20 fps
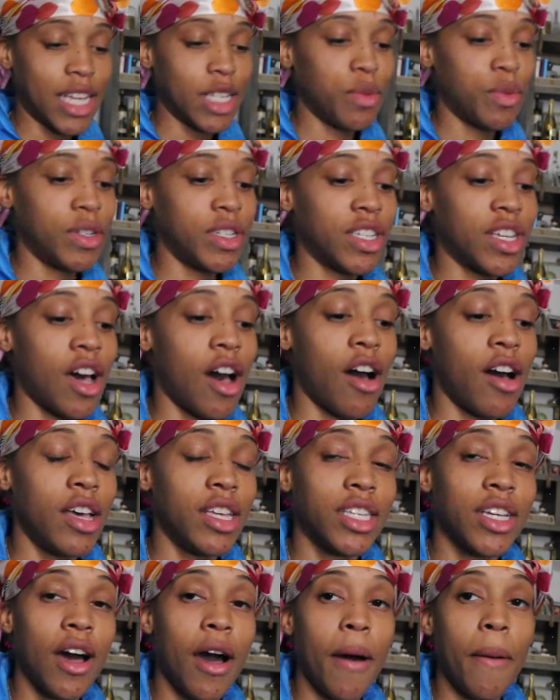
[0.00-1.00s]
that's what it's
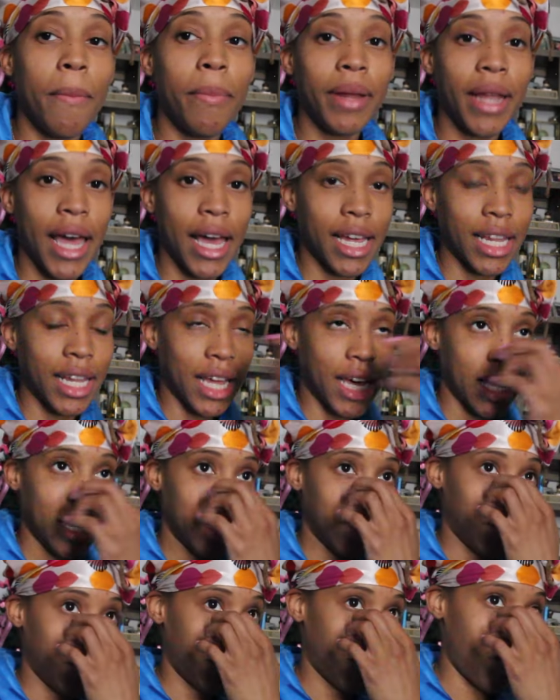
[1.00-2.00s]
called. It's called
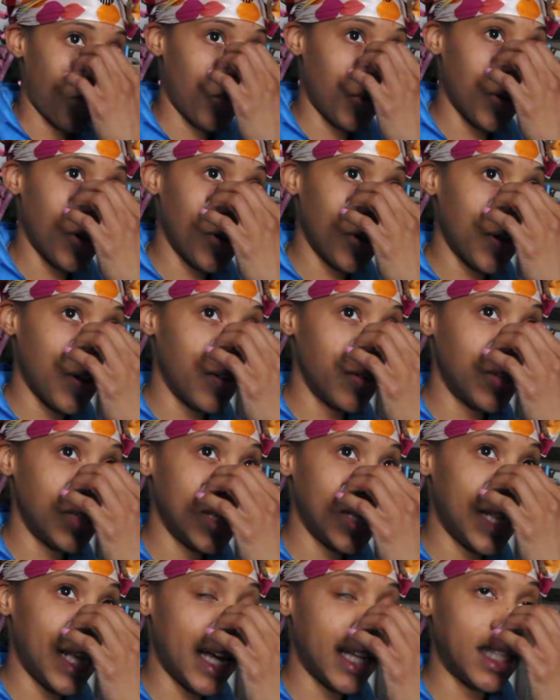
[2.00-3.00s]
Blacklight. So we're going to go
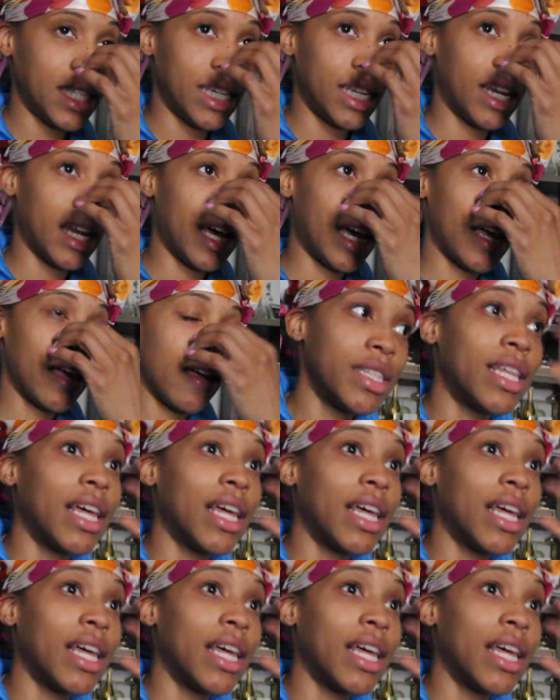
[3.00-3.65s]
see that tonight.